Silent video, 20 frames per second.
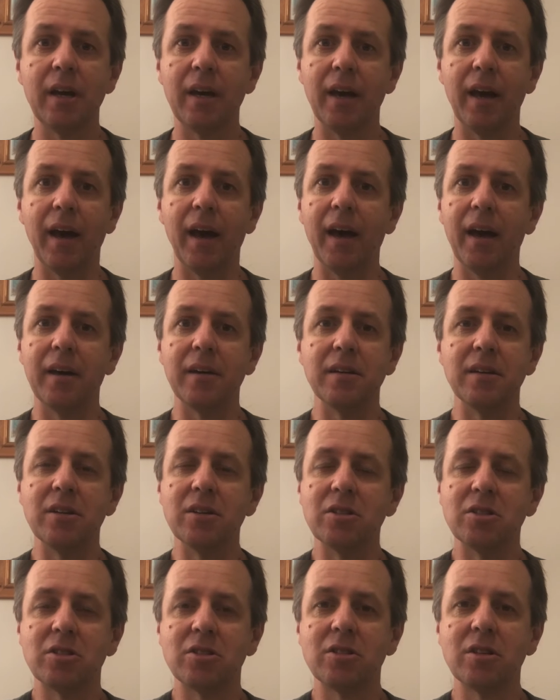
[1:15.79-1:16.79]

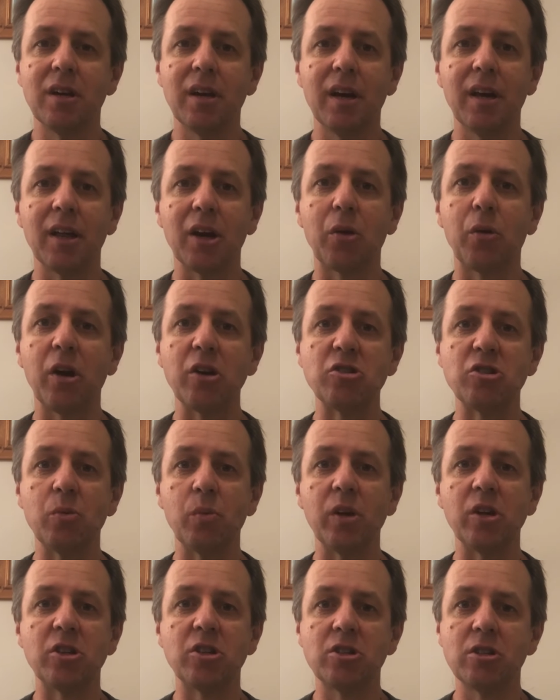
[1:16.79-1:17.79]
Is a question
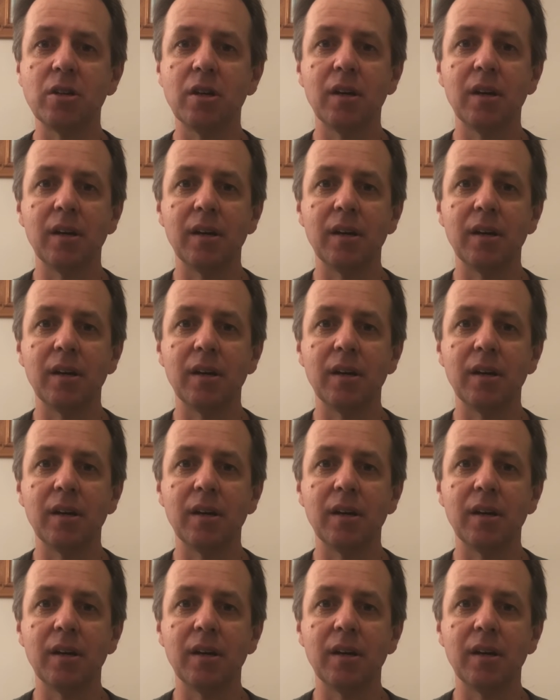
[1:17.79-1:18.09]
which